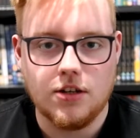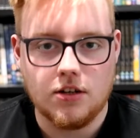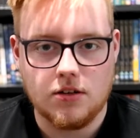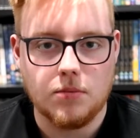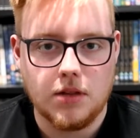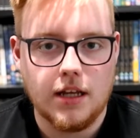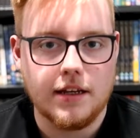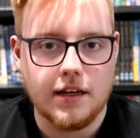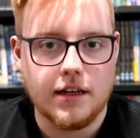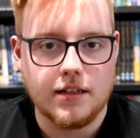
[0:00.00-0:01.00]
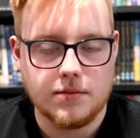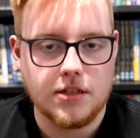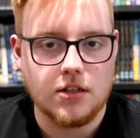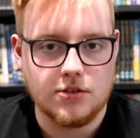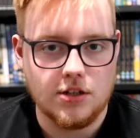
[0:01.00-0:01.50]
you're complaining is
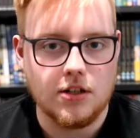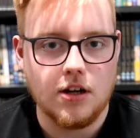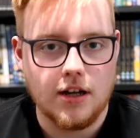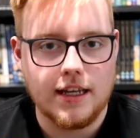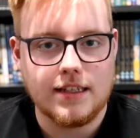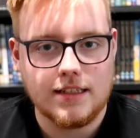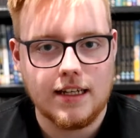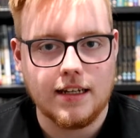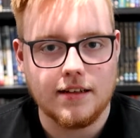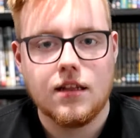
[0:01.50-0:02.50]
because you're not 18.